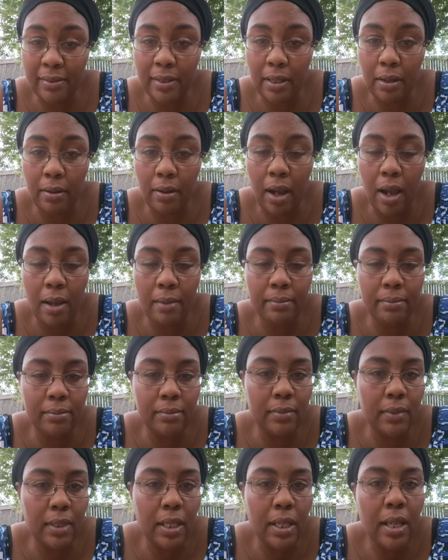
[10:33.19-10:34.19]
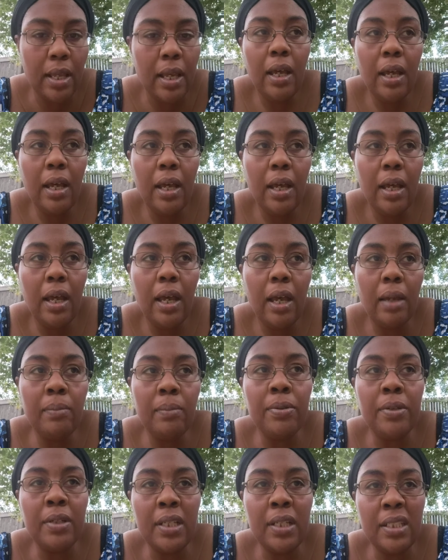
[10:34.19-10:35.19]
So I'm,
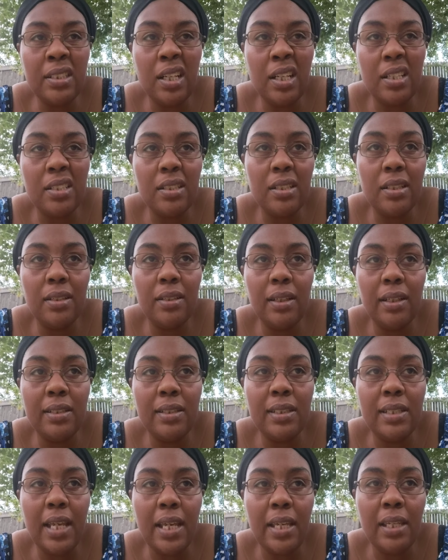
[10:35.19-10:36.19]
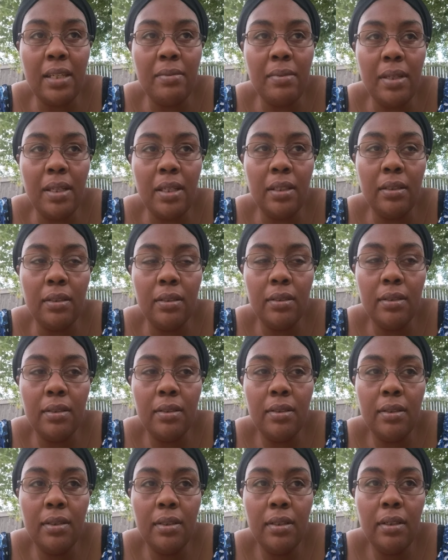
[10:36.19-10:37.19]
I'm pretty exhausted. It's taken me
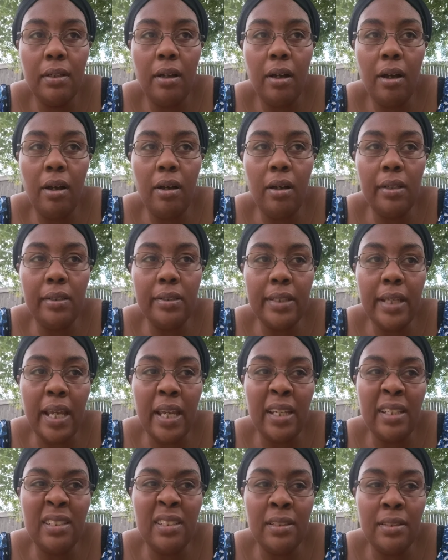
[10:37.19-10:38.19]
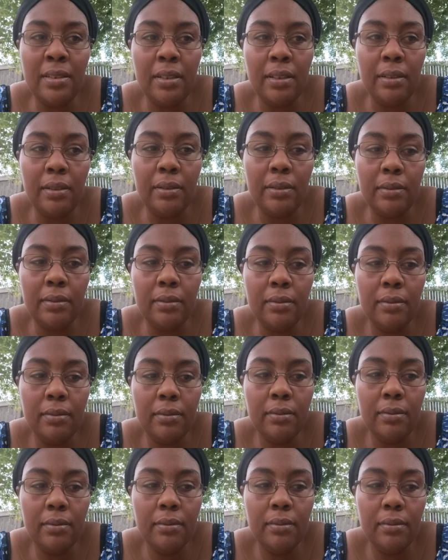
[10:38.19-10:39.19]
all day to do
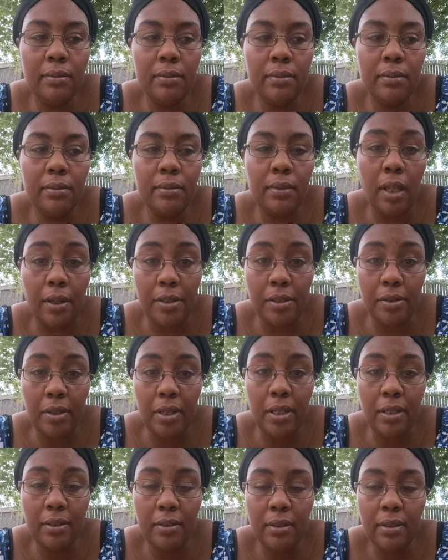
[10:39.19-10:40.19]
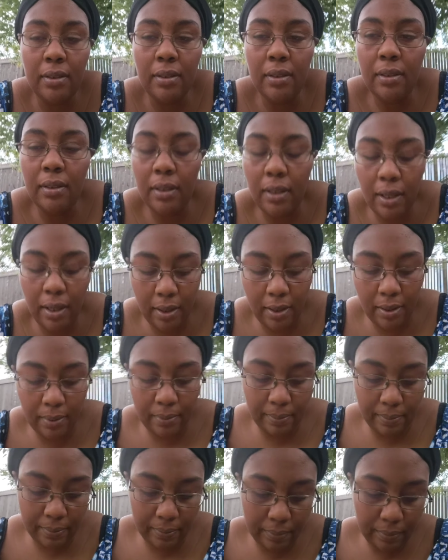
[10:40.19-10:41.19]
laundry.
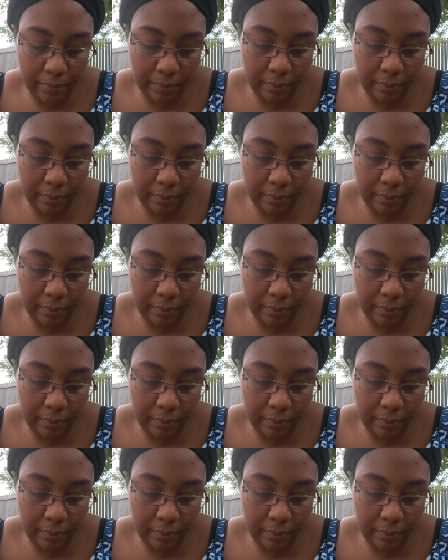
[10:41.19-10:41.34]
Um,